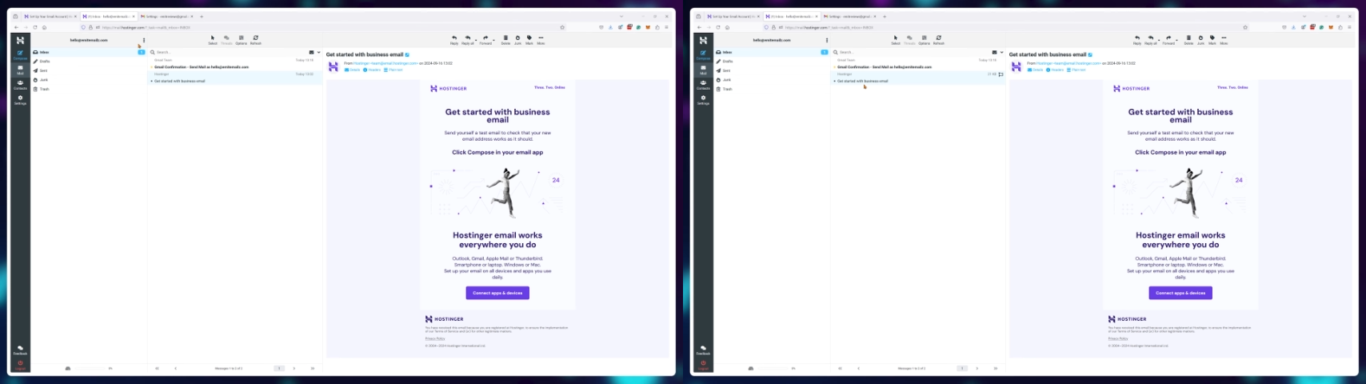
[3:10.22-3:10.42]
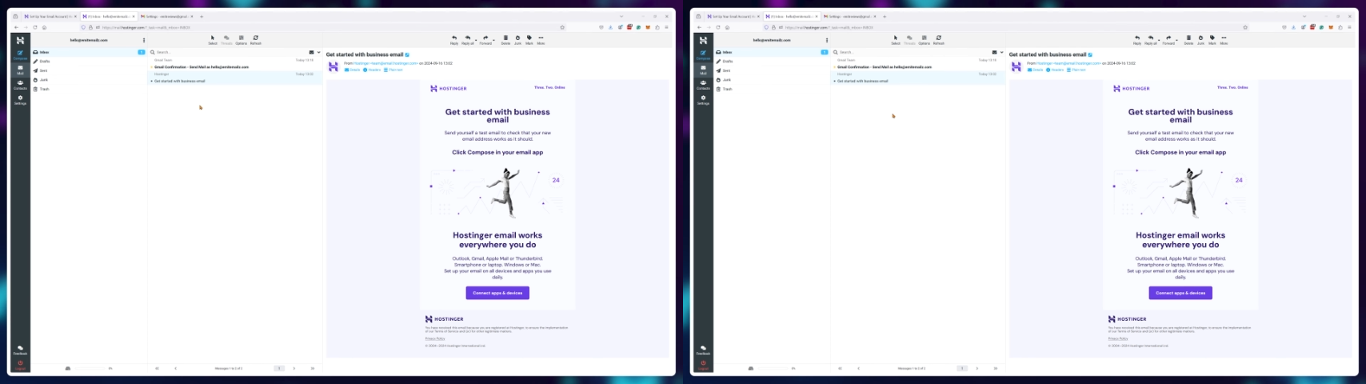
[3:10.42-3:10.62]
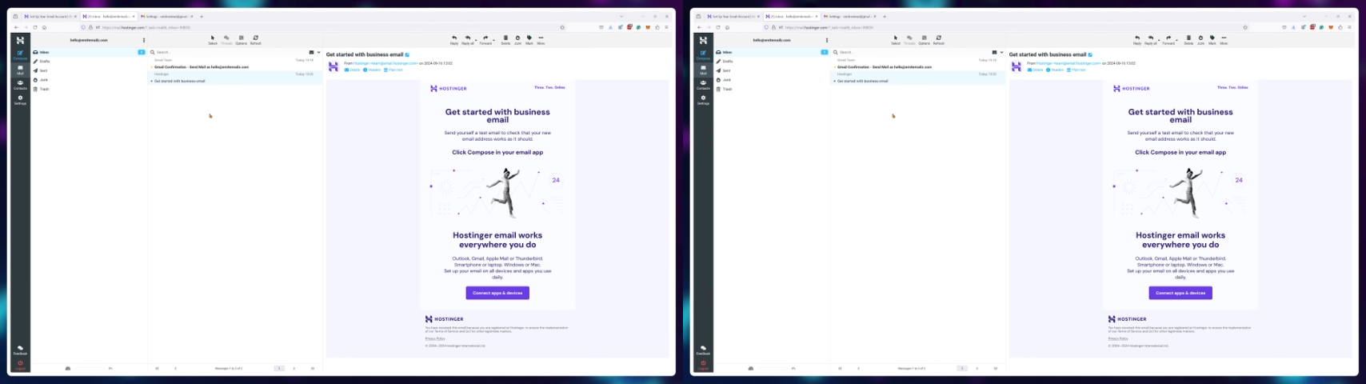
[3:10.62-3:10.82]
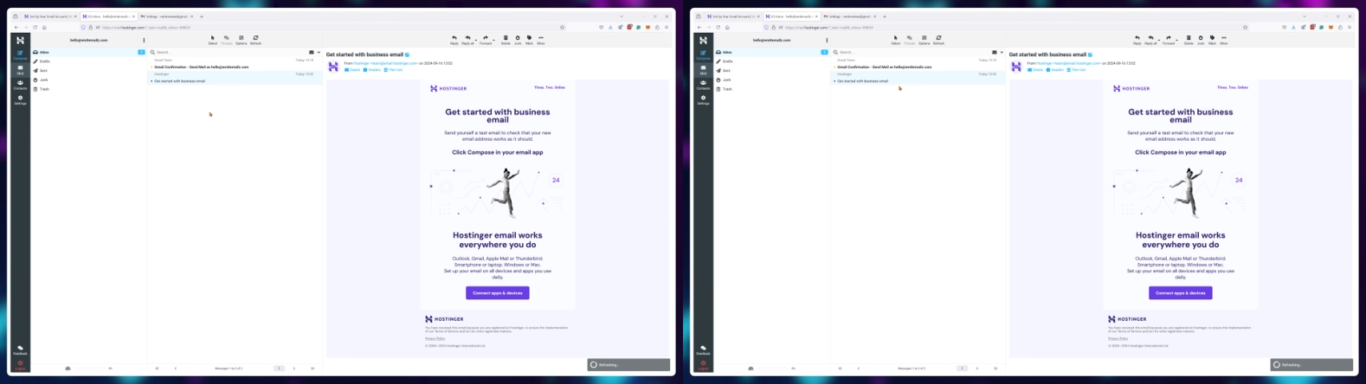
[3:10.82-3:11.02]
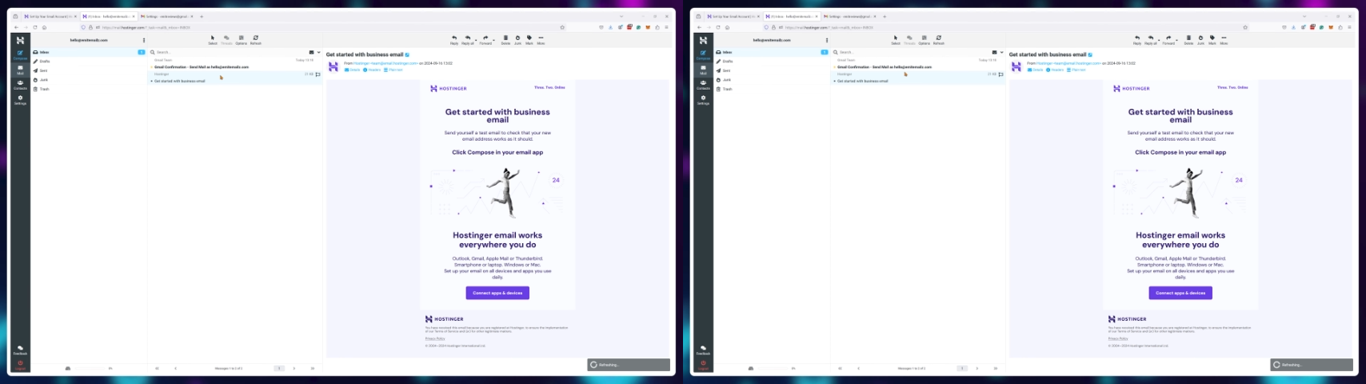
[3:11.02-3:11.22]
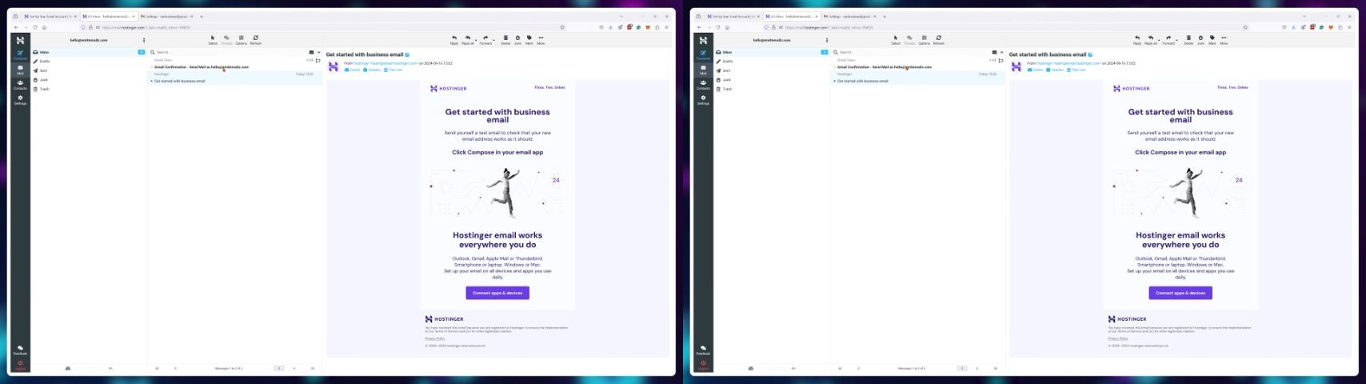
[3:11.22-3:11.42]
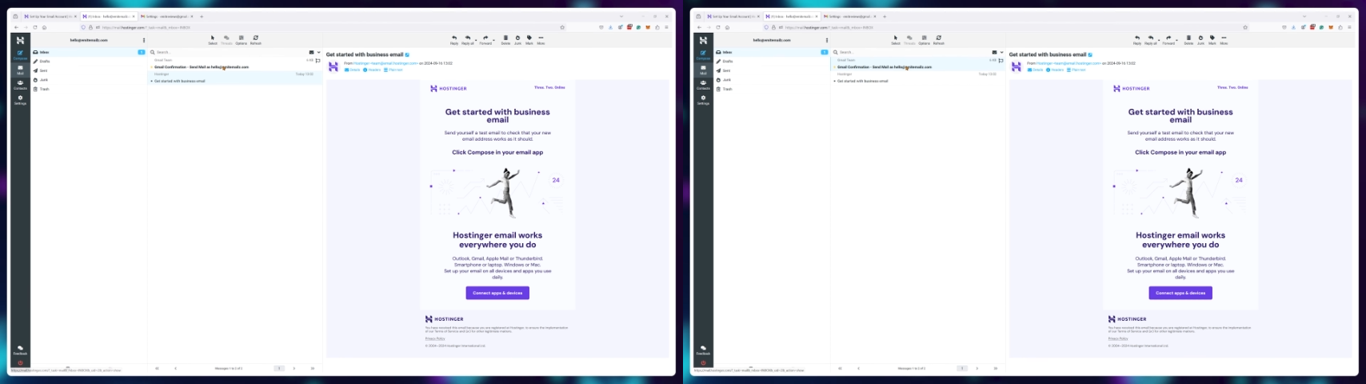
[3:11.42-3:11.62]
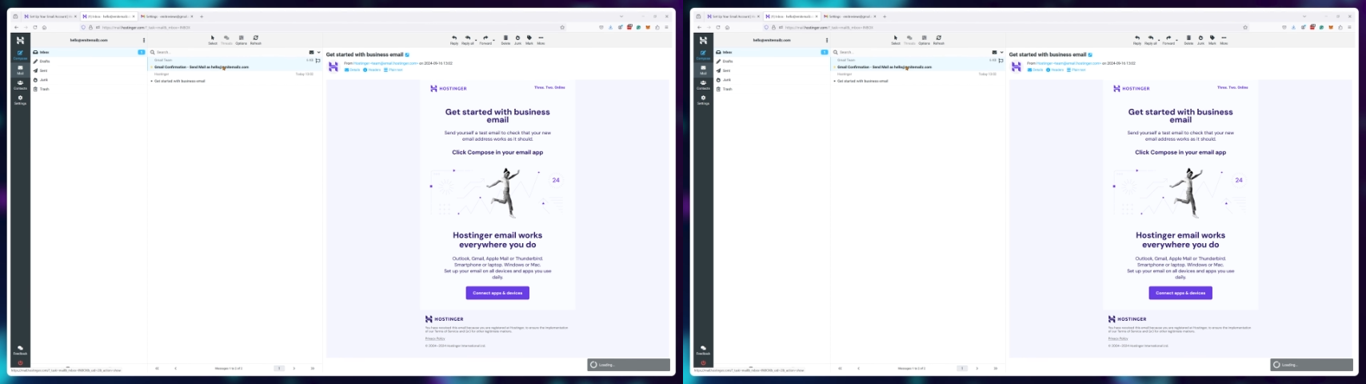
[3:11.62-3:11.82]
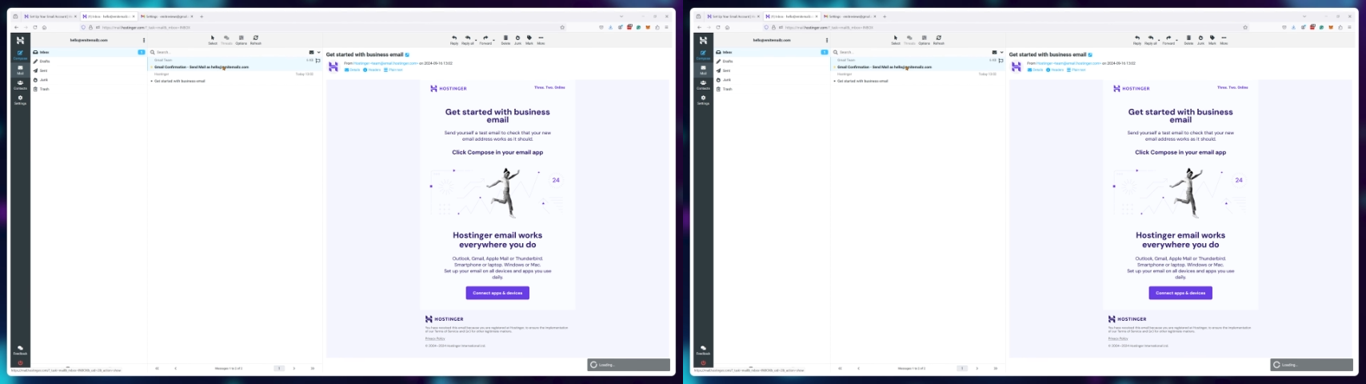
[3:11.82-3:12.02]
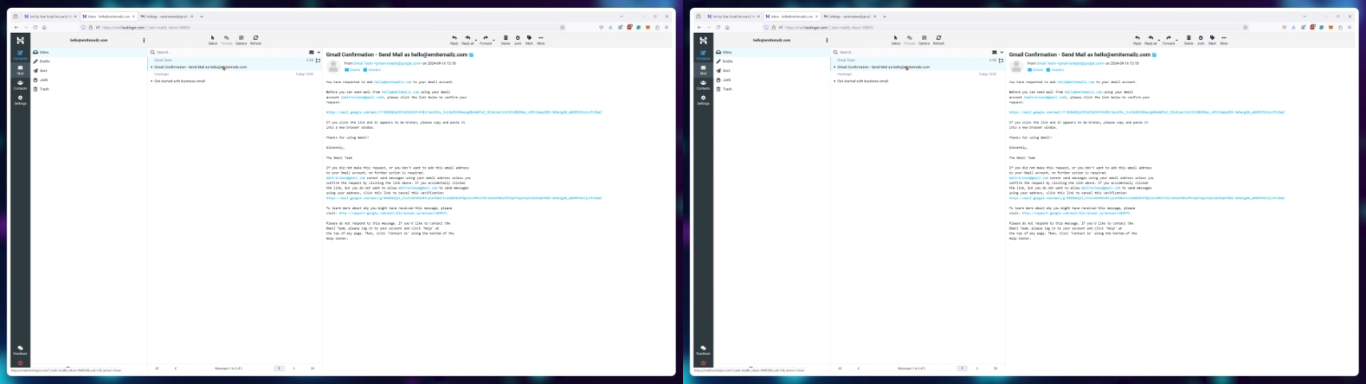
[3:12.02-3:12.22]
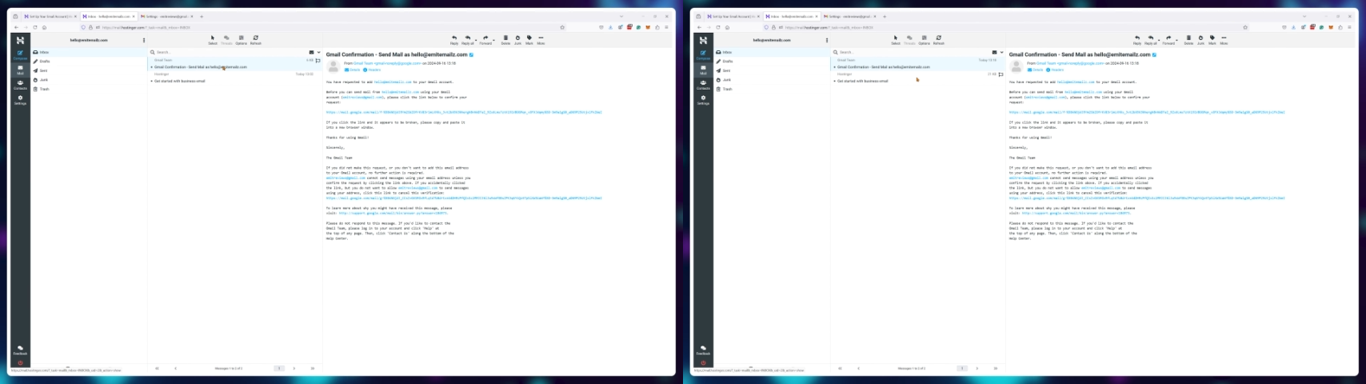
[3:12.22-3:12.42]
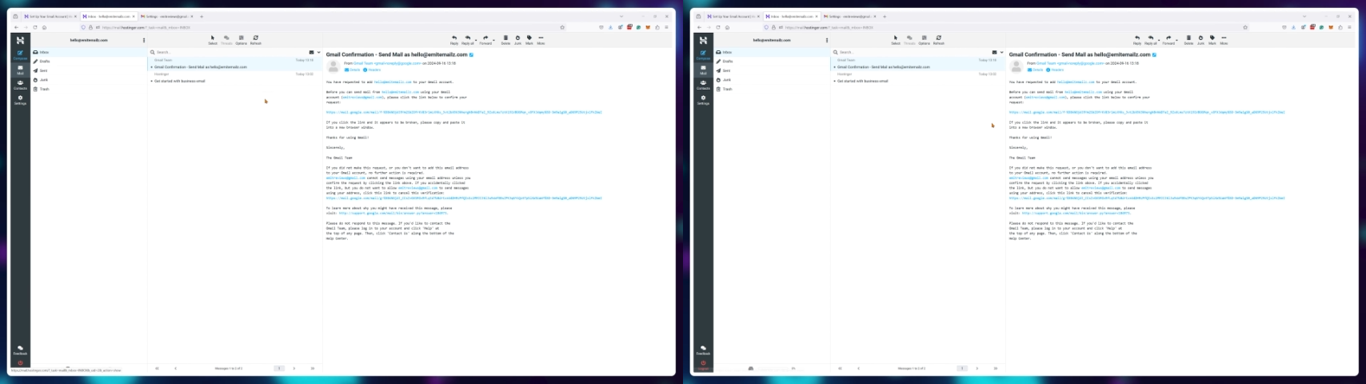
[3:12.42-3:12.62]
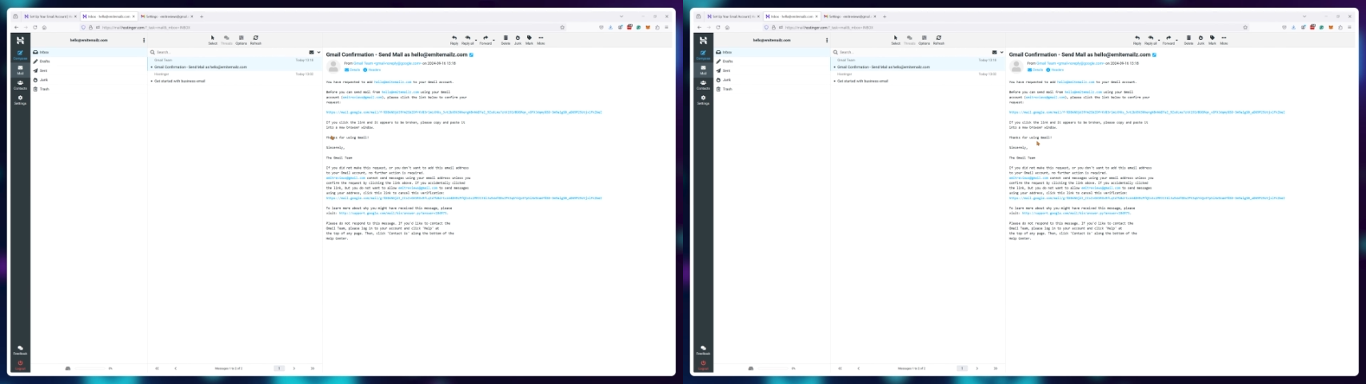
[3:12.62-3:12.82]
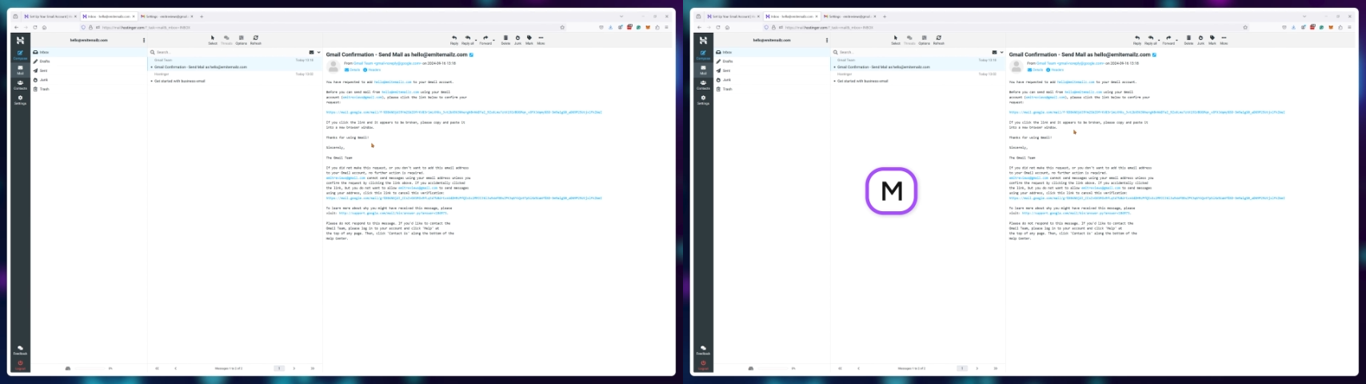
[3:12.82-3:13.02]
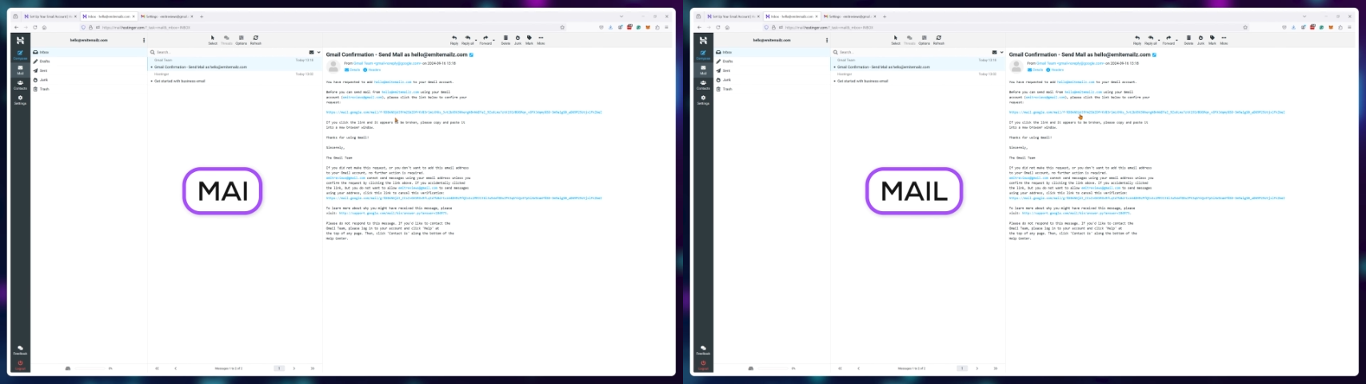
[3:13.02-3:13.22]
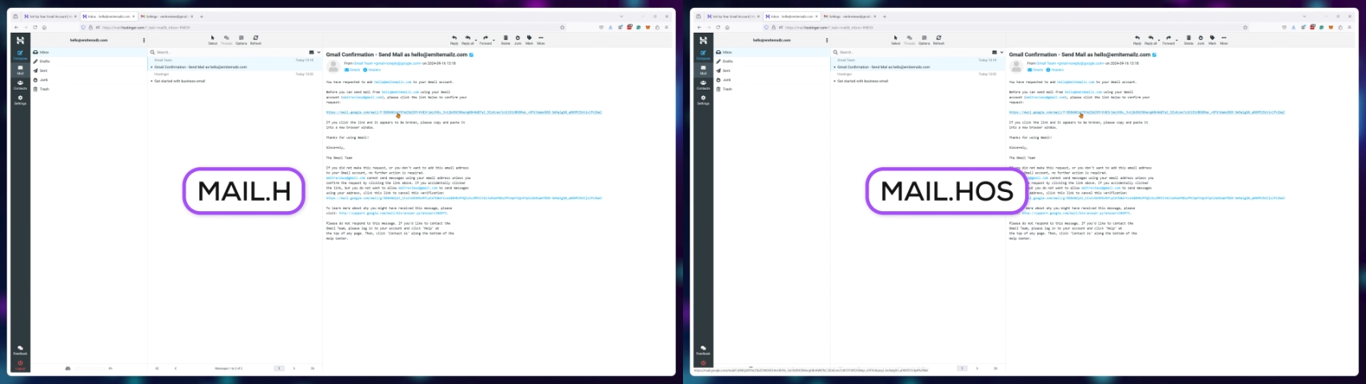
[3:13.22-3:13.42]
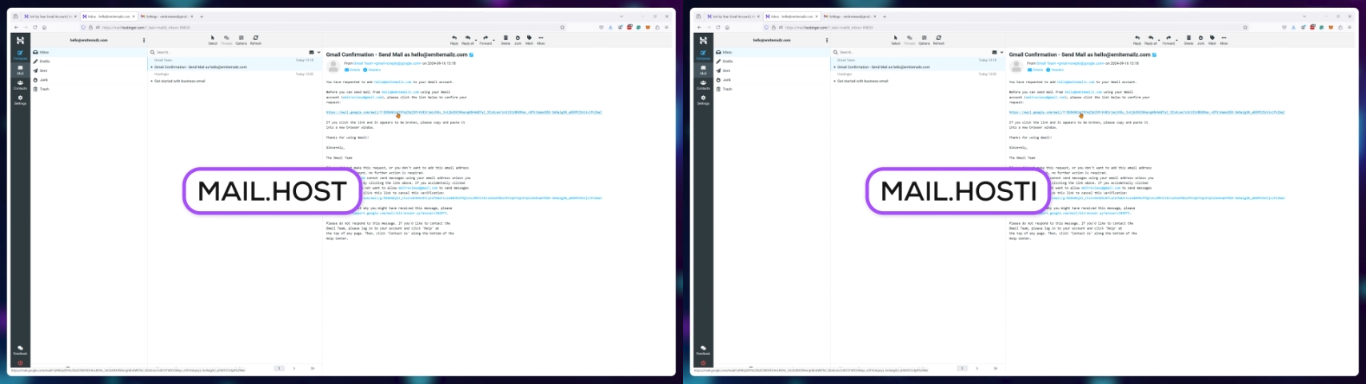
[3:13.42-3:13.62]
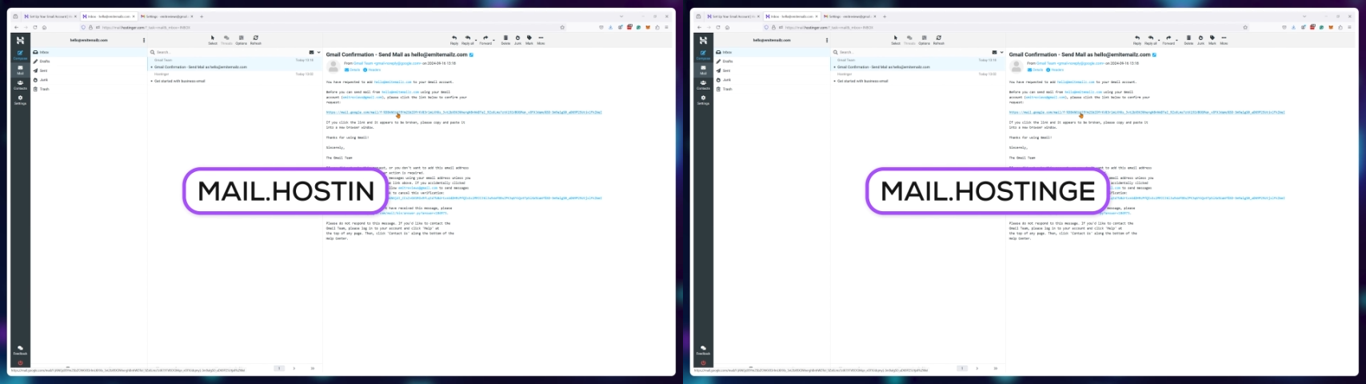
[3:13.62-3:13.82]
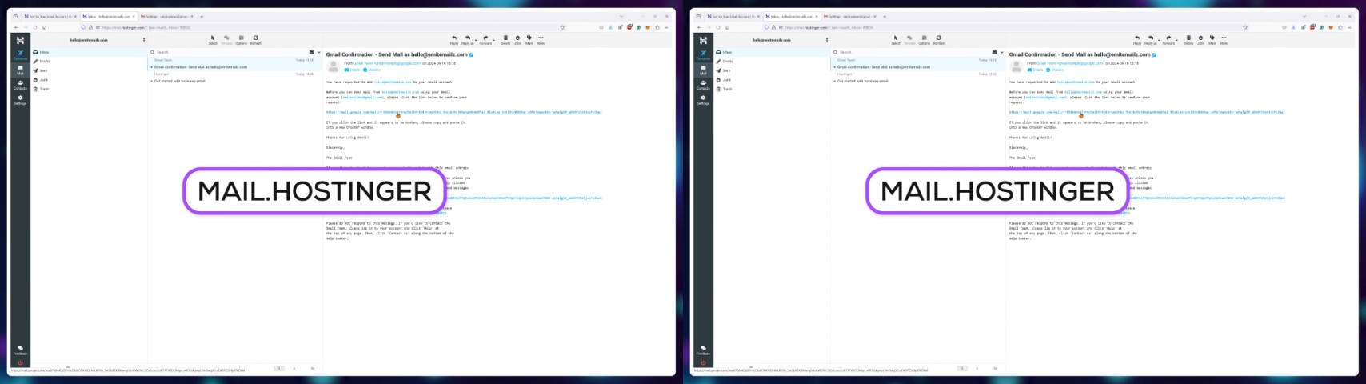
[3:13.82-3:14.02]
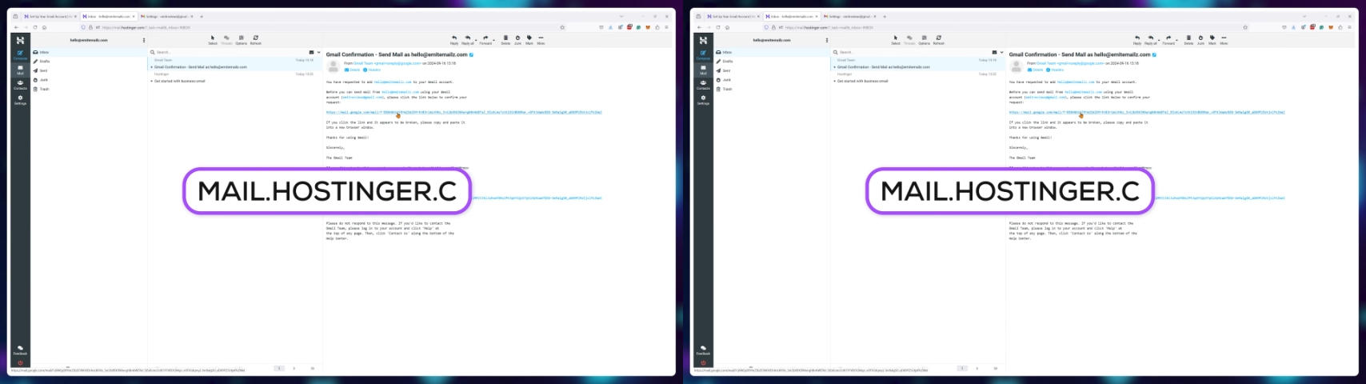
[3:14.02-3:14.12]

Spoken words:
No face is visible, so there are no lips to read.